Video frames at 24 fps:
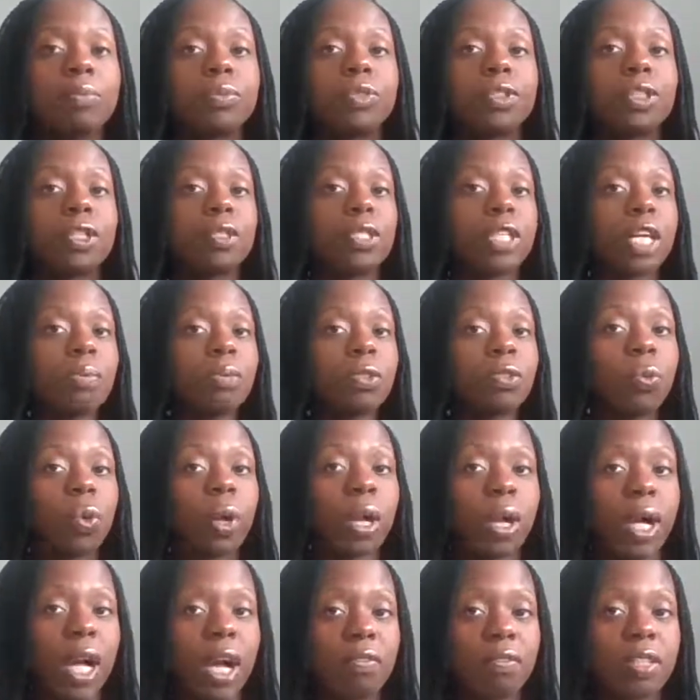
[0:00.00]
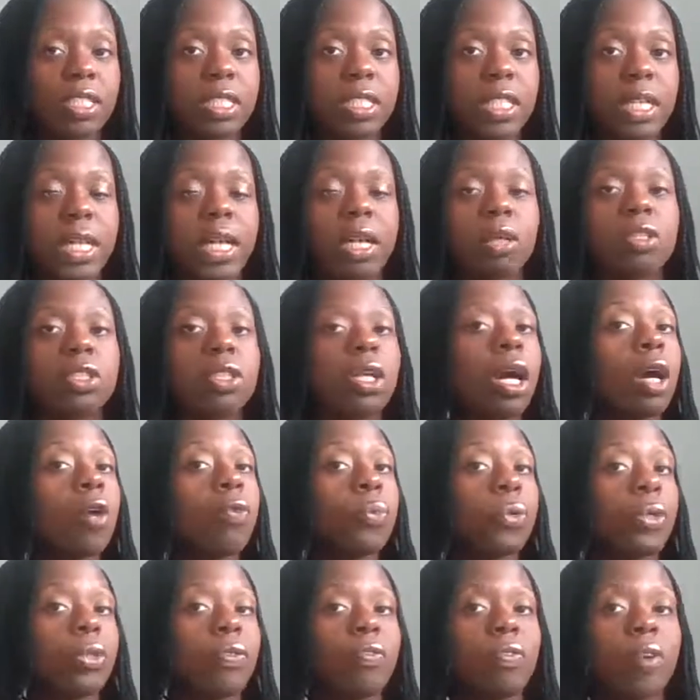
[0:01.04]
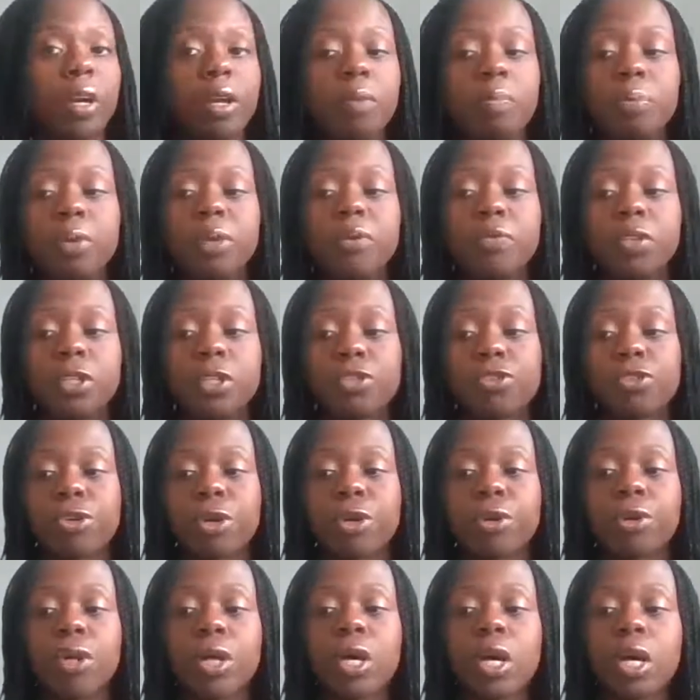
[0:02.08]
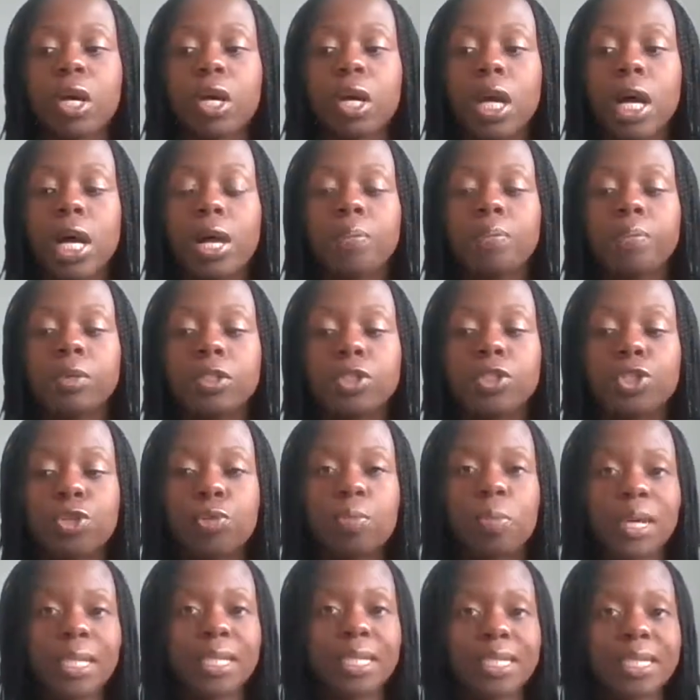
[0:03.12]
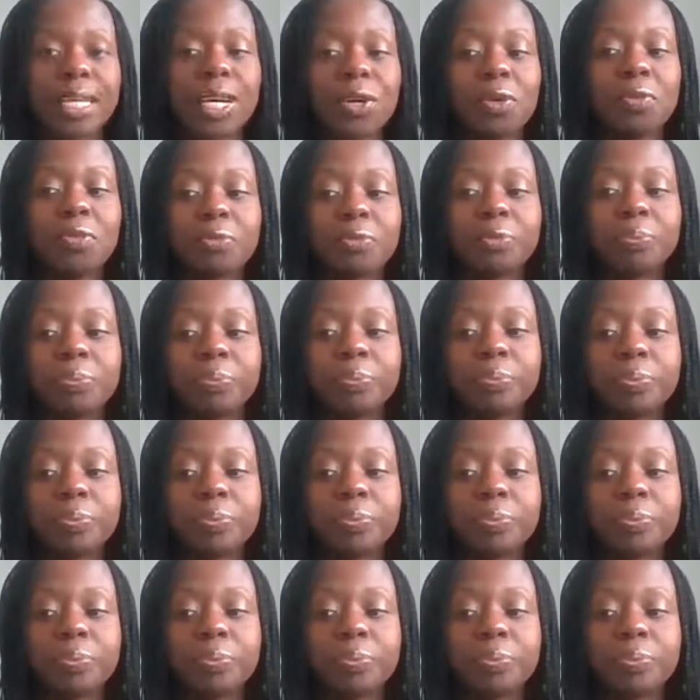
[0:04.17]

So in terms of what I'll cover today, I'll start off with a very brief intro to myself.